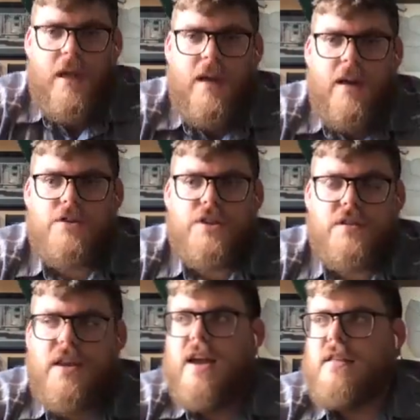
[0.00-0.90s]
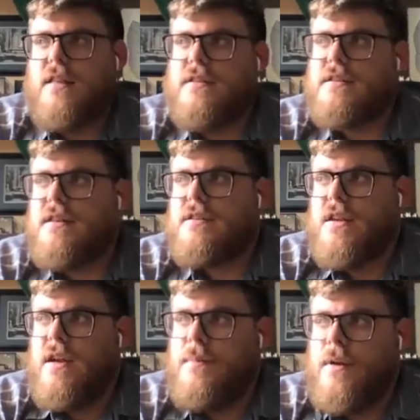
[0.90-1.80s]
And I'll just add this
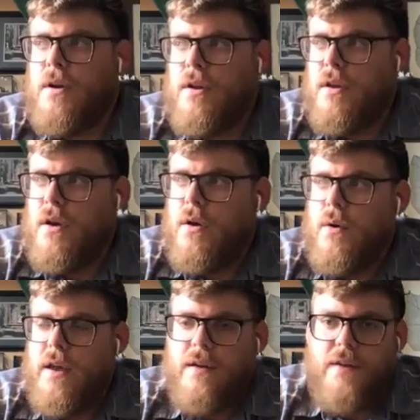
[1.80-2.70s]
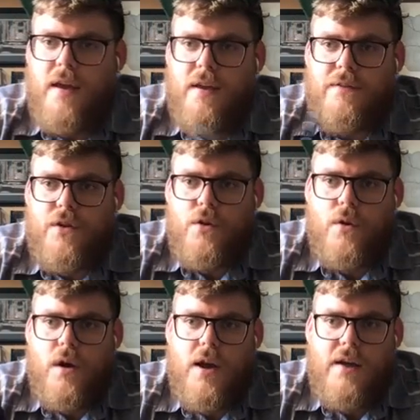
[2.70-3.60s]
disclaimer, if you
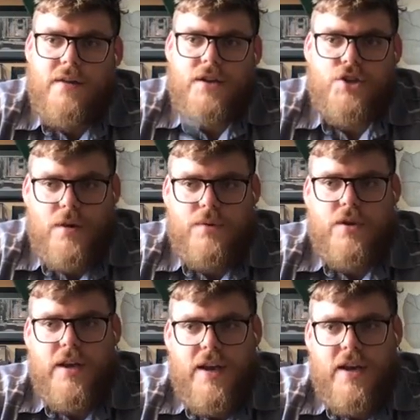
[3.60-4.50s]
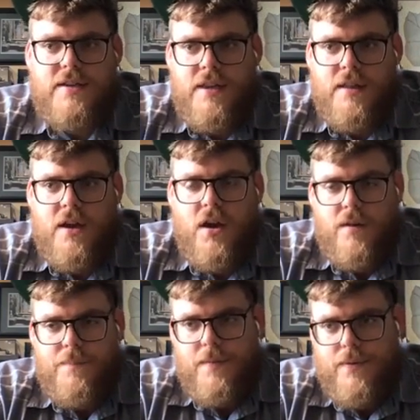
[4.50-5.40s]
are having trouble connecting, there are
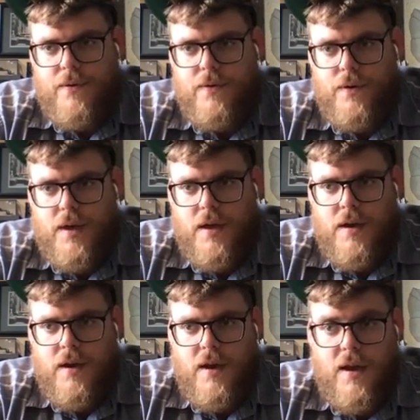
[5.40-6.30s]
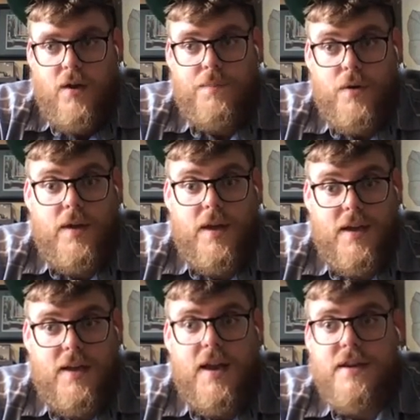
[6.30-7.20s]
people who can help you get
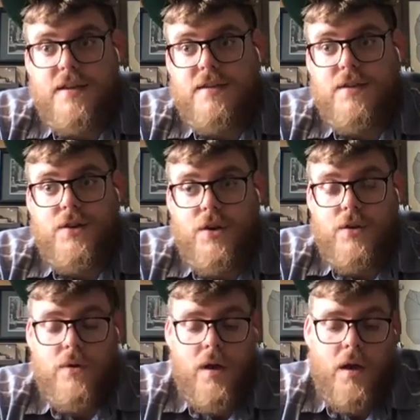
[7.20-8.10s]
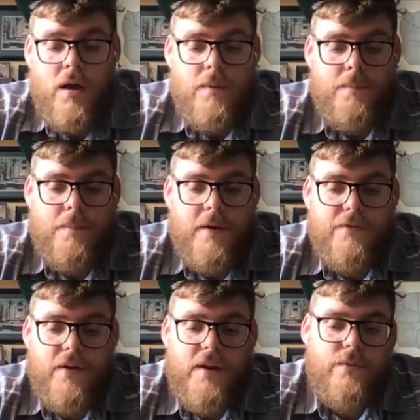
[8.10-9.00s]
connected. So don't be
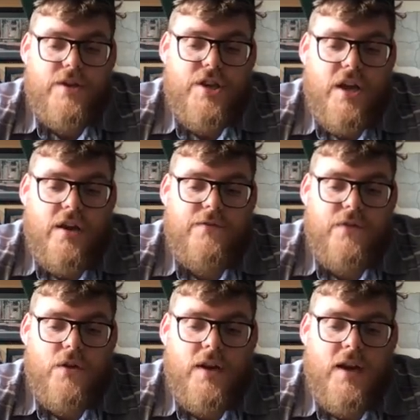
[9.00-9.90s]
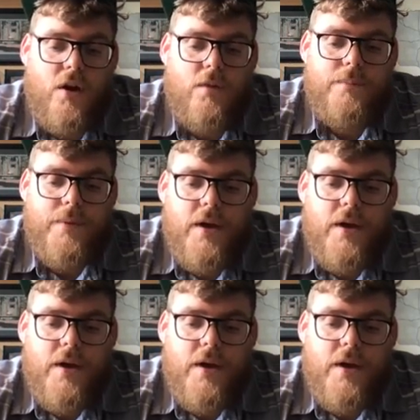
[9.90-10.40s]
afraid to reach out if you need help.